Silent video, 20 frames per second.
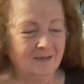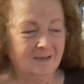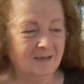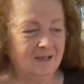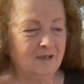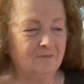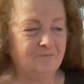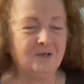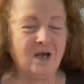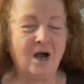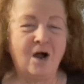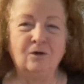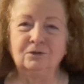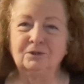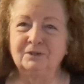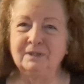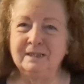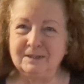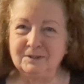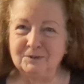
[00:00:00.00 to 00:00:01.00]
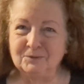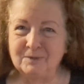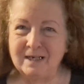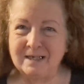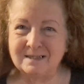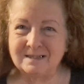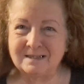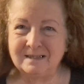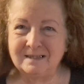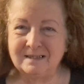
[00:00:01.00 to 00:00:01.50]
If y'all are
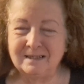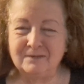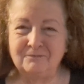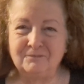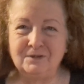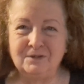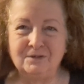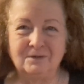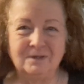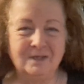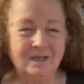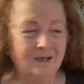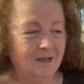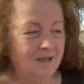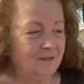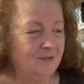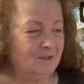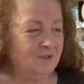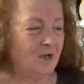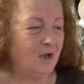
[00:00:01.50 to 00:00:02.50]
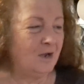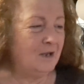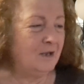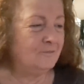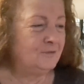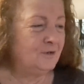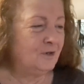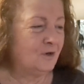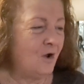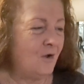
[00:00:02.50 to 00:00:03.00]
interested, if you're